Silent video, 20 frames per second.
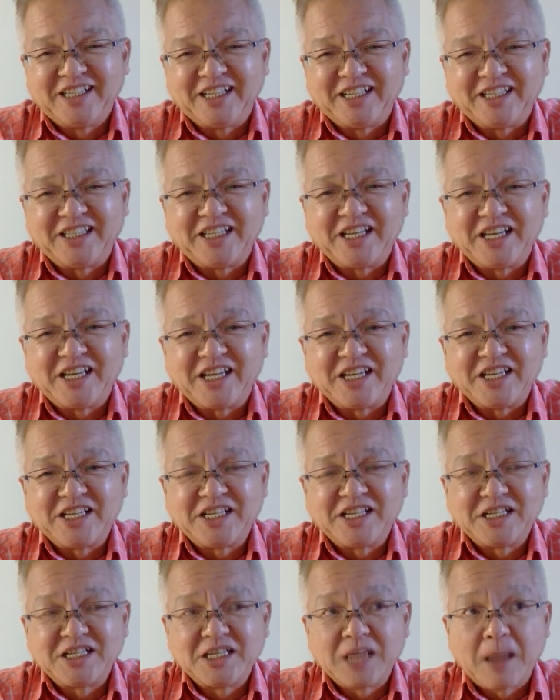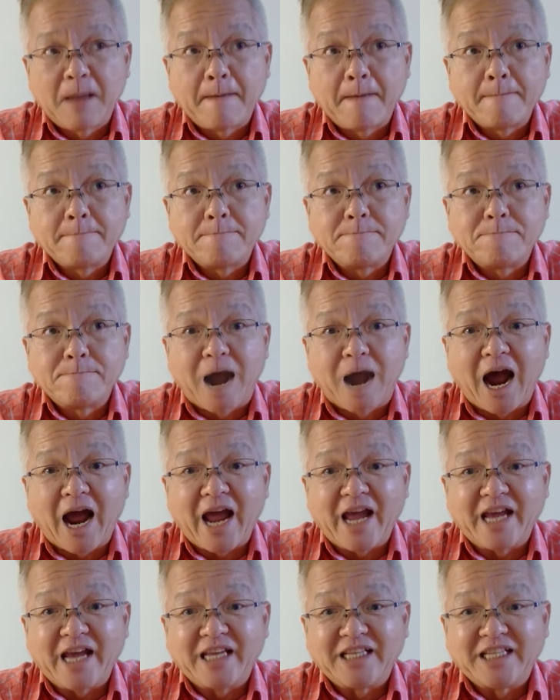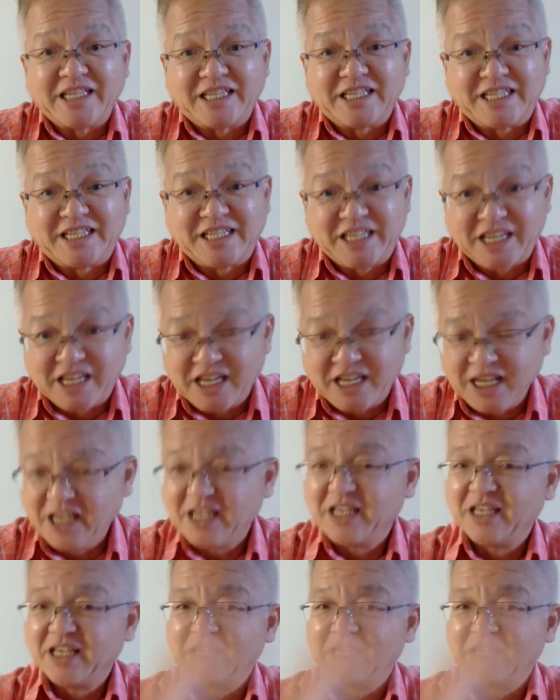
It is by the sea.